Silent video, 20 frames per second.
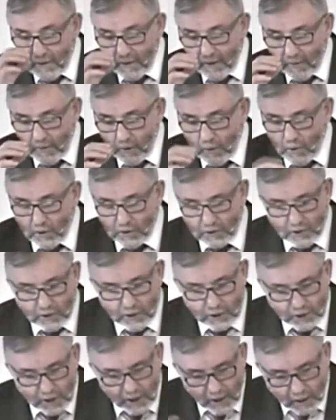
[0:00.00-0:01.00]
And we want to
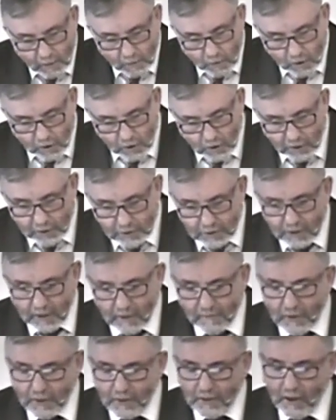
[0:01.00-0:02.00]
share what God has
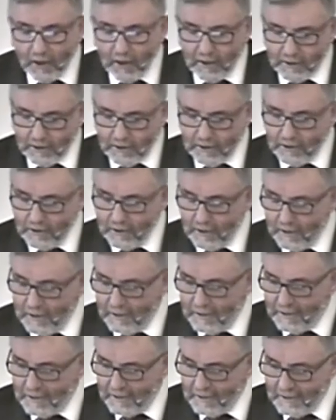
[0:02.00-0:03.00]
given to us
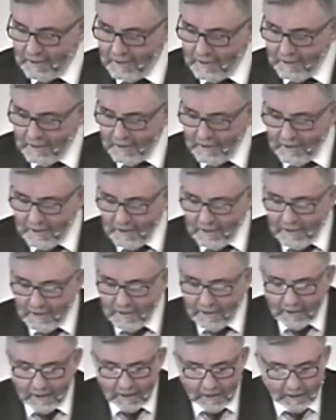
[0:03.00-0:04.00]

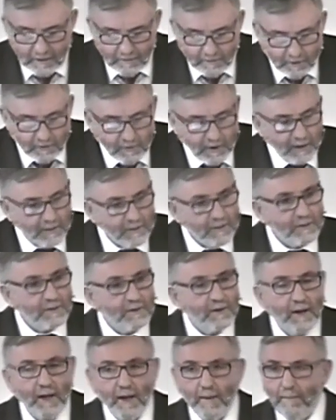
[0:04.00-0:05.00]
and leave the rest
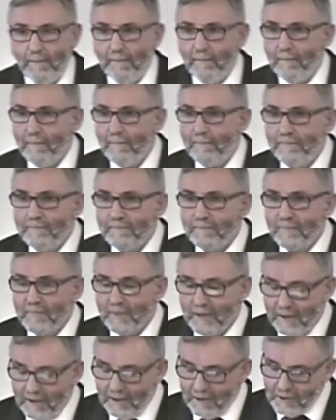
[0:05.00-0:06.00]
to Him.
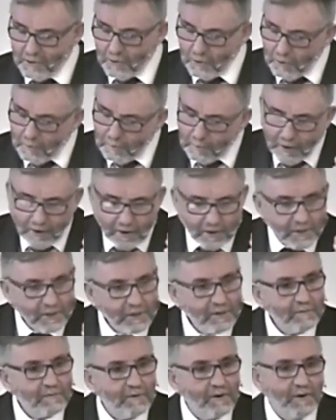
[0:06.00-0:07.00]
So the
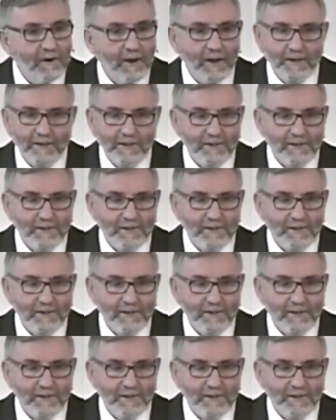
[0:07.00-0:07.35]
person of Christ,